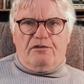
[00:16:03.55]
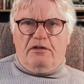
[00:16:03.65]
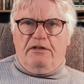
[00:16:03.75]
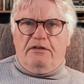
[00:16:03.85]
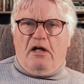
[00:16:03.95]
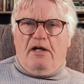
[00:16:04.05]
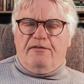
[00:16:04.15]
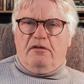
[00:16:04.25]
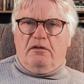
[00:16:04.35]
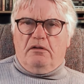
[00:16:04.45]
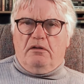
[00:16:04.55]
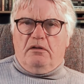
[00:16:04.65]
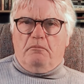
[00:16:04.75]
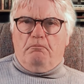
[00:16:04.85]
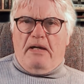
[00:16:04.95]
in either
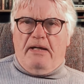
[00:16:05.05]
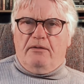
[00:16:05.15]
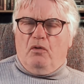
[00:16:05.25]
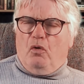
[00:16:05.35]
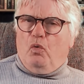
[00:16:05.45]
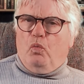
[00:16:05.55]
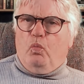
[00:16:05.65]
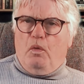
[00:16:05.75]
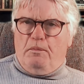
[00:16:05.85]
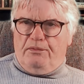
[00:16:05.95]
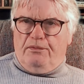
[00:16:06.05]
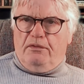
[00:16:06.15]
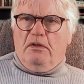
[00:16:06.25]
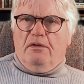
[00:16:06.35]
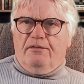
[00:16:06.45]
man or woman
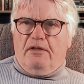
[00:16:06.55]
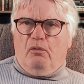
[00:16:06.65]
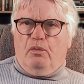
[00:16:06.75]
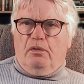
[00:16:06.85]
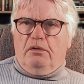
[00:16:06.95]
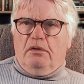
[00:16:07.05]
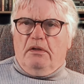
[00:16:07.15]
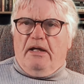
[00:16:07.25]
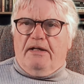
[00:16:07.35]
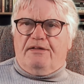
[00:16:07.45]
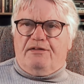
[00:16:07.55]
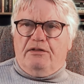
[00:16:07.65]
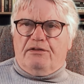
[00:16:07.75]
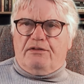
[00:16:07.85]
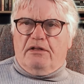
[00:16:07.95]
that will
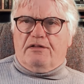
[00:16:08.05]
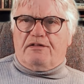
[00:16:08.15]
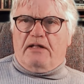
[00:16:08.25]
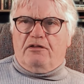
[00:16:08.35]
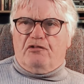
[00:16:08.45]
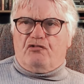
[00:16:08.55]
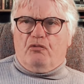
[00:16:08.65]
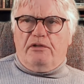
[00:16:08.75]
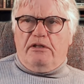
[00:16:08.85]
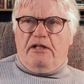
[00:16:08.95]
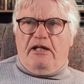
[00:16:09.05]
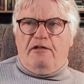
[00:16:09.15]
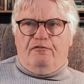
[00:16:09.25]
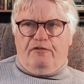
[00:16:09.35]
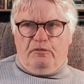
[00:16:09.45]
exert a salutary
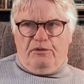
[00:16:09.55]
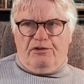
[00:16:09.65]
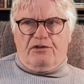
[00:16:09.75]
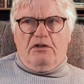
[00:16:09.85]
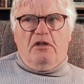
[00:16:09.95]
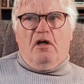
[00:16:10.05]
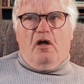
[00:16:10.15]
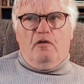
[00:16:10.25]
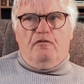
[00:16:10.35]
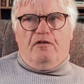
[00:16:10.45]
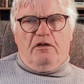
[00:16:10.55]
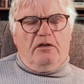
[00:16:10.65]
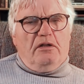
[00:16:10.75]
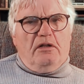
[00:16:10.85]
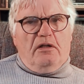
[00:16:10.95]
influence over
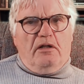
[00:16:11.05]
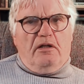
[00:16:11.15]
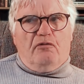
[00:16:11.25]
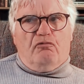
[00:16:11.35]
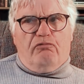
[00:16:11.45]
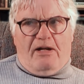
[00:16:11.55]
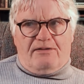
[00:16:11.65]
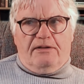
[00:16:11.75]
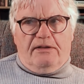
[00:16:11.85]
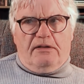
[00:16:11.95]
erratic